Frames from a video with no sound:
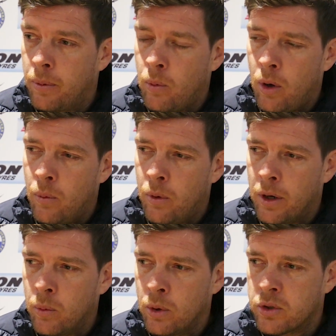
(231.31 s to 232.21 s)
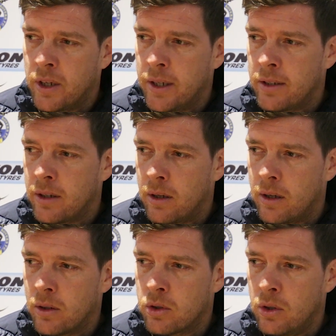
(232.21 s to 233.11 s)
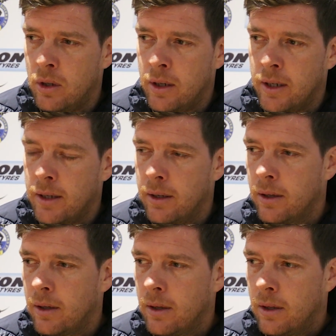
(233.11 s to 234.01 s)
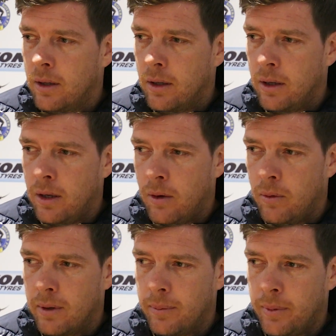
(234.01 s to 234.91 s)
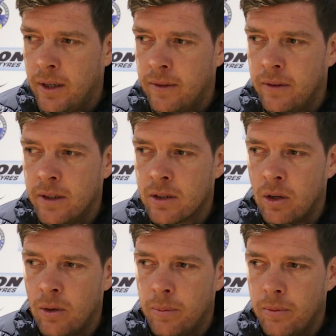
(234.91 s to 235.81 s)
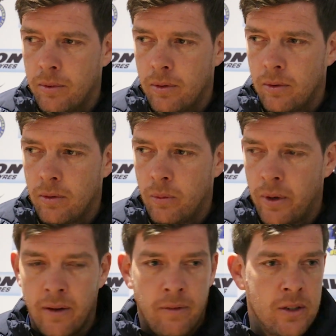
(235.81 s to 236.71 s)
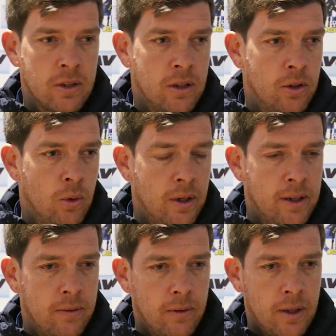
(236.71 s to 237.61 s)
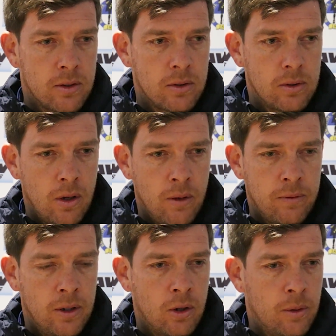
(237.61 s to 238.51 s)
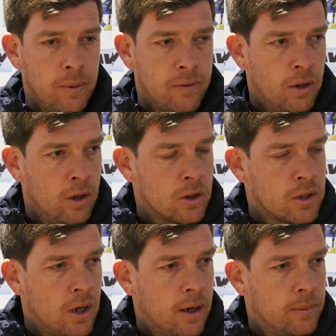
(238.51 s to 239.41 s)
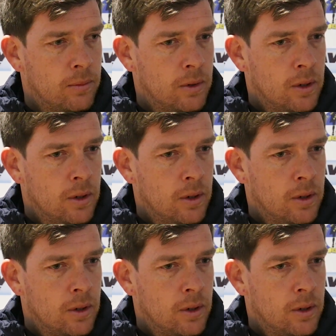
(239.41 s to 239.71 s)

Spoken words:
And what I will say is I'll certainly, you know, be leaving this club when I eventually do leave, and that's hopefully not going to be for a long time.